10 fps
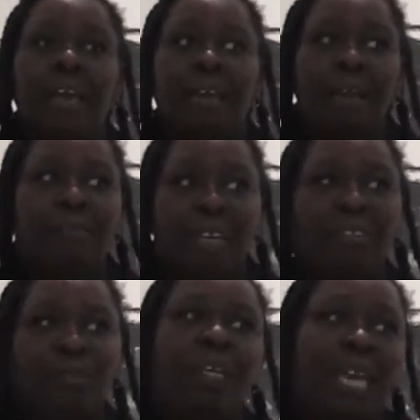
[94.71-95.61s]
I really
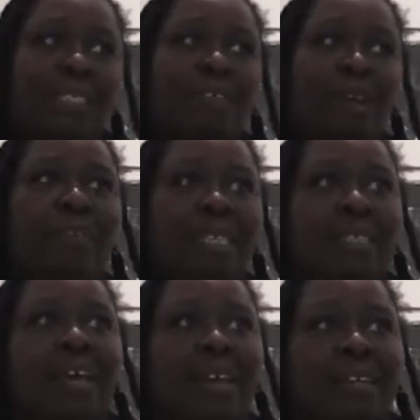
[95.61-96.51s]
thought, yes, graphic
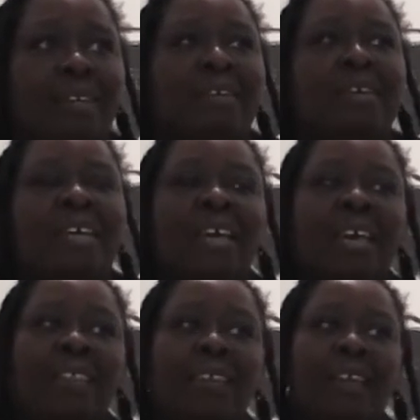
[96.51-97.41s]
design.
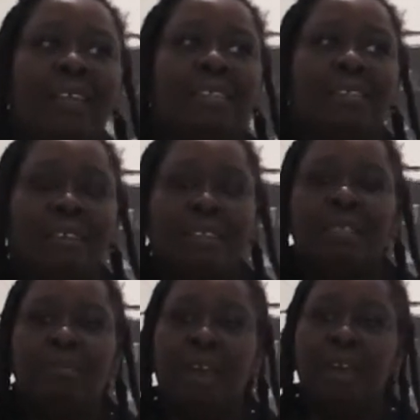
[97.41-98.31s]
And then I
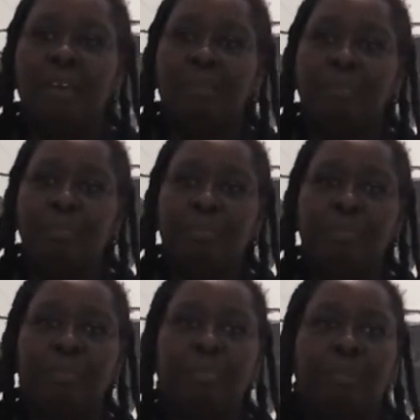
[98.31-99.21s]
started my
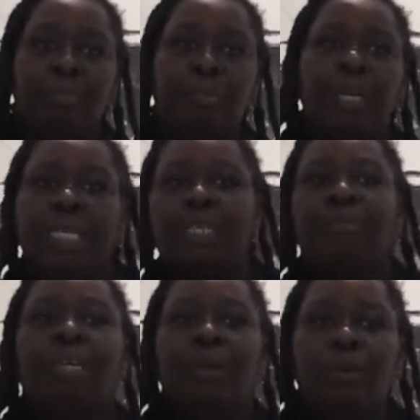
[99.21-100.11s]

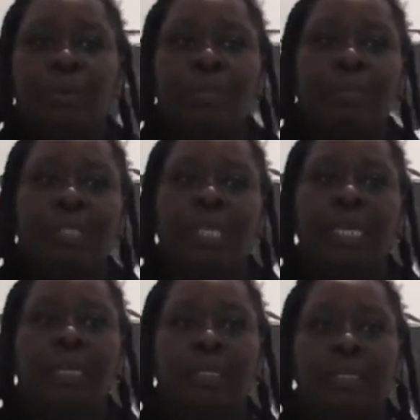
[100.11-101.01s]
pre-degree course, which in
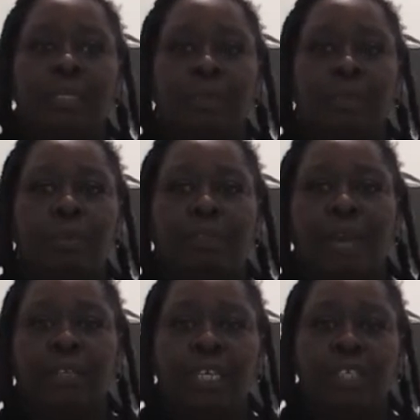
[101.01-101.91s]
England is called a
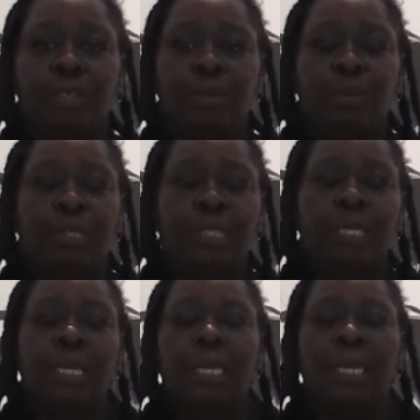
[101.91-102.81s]
foundation course.
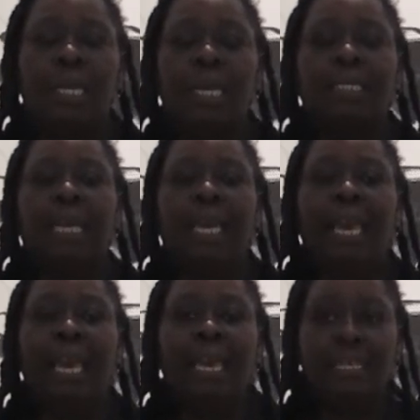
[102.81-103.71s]
And I
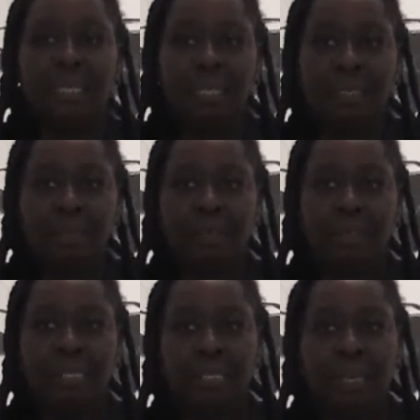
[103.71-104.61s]
hated
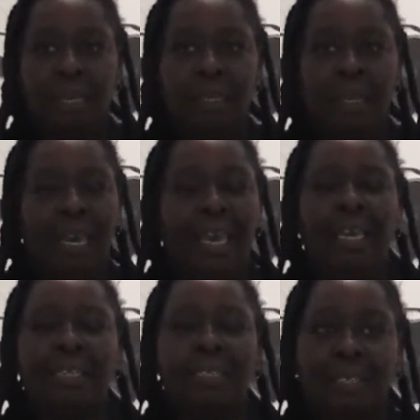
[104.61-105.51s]
graphic design, I
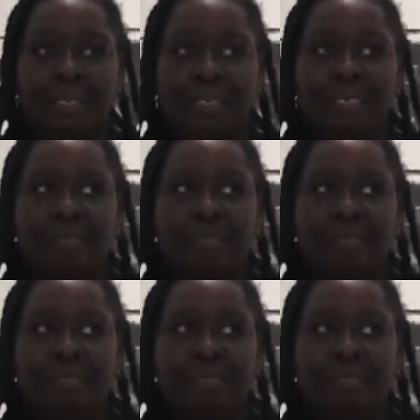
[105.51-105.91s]
hated it.